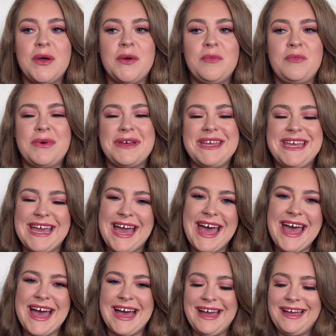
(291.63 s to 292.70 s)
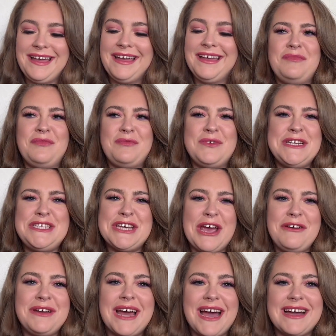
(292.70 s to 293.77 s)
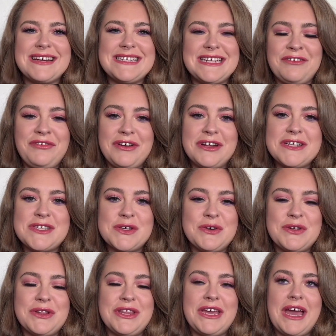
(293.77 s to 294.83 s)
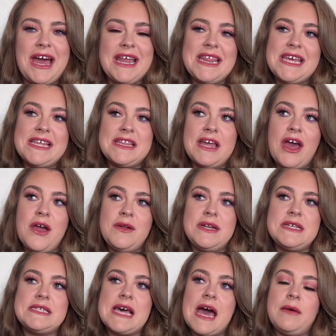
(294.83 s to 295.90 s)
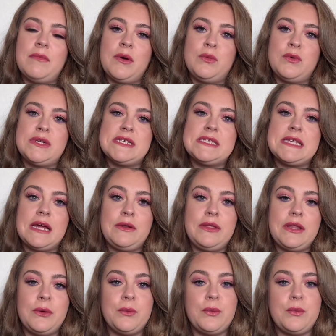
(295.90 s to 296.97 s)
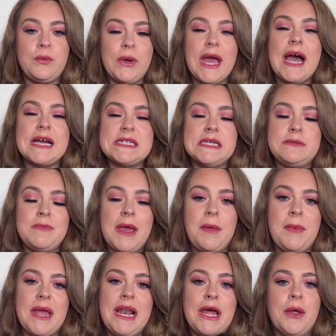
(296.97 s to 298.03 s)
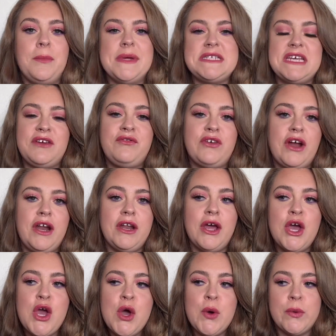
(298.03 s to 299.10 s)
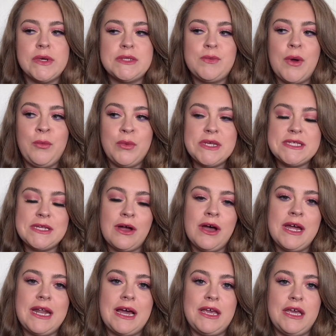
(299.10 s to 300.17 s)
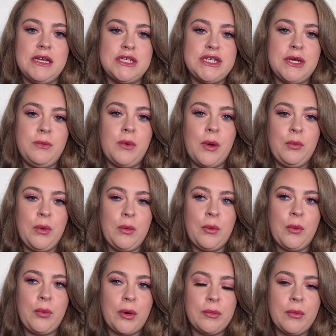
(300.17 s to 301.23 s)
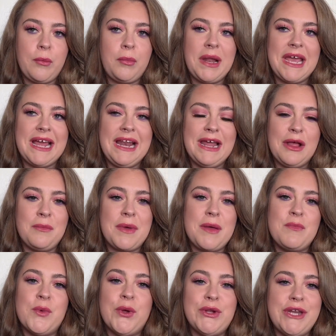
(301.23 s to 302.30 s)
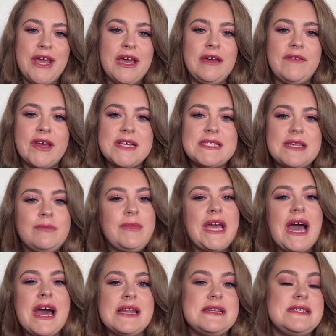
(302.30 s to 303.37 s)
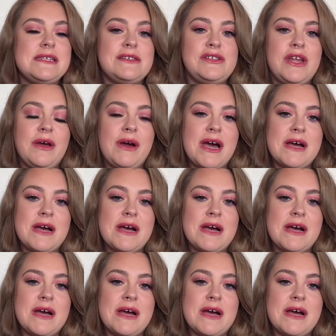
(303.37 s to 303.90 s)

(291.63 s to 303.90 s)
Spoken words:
But yeah, we don't act different at all. I think the only time I would have said that we acted maybe a little bit different was when we started our YouTube, when we were probably a little bit more nervous and we kind of didn't know how